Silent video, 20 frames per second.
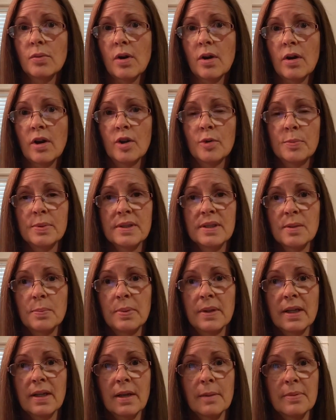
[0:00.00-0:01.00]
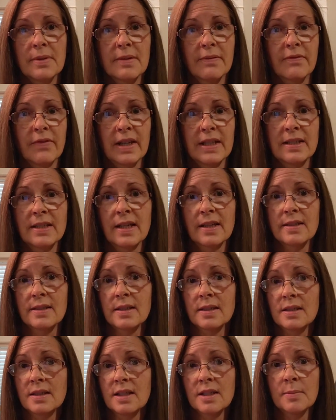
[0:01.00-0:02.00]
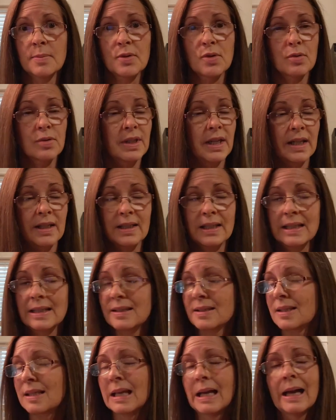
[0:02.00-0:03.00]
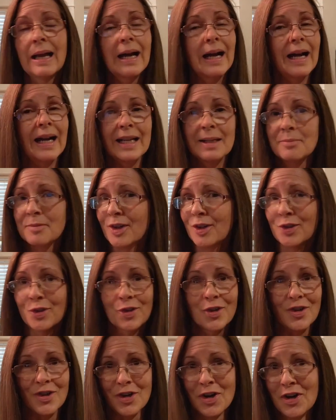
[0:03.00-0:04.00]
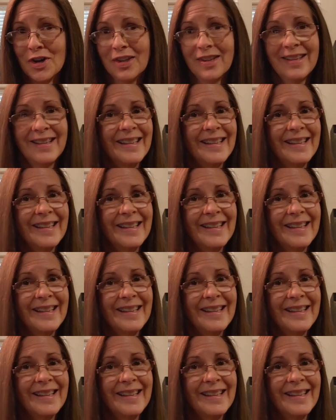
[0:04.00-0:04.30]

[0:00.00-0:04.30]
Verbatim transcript: are hoping to pick up some fantastic tips or techniques, I am not your girl.